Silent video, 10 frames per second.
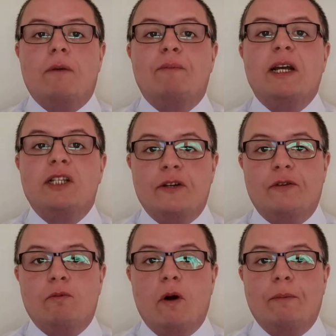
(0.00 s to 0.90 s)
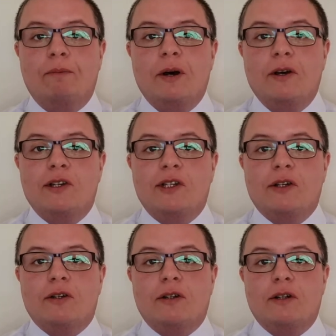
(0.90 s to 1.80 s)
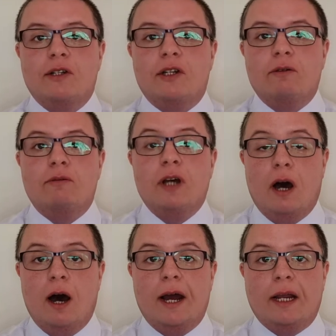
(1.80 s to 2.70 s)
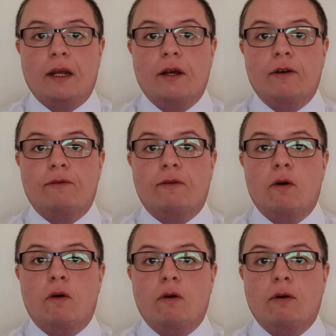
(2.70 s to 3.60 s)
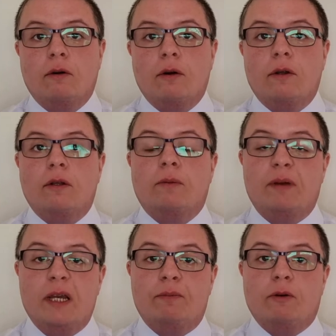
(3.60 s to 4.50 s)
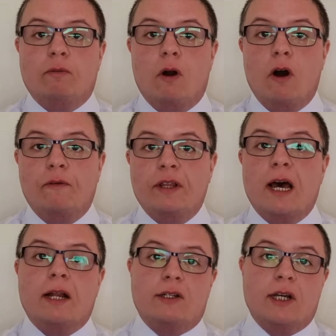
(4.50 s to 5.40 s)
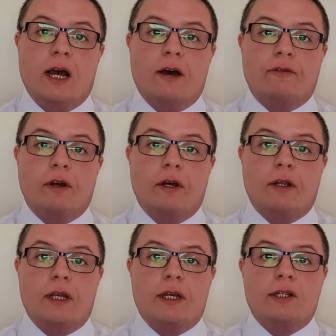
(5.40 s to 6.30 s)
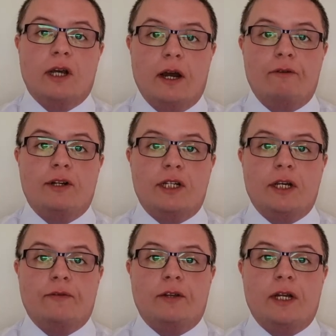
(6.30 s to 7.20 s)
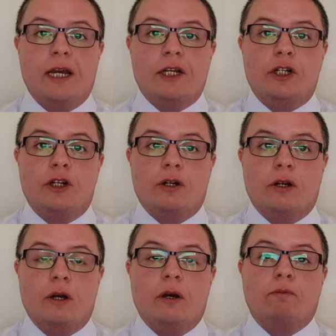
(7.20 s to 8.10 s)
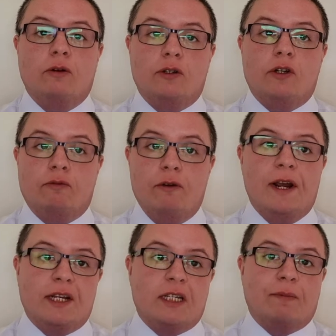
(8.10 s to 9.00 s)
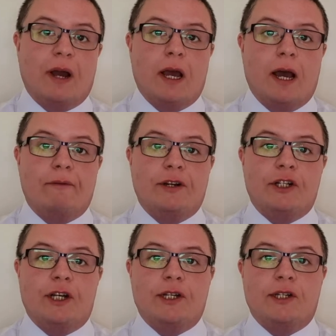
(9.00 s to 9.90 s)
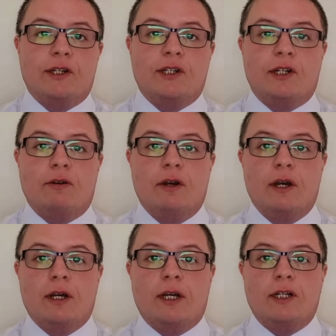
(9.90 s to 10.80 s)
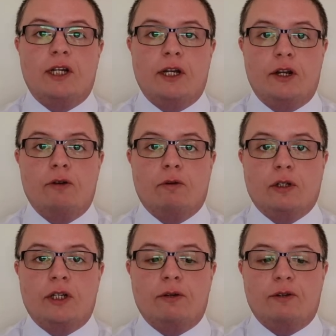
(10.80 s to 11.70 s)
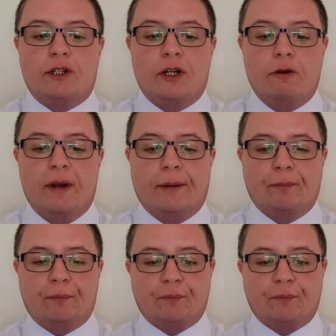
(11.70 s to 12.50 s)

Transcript: better for one person to die for the people rather than to have the entirety of the nation put at risk by allowing Jesus to continue what he was doing.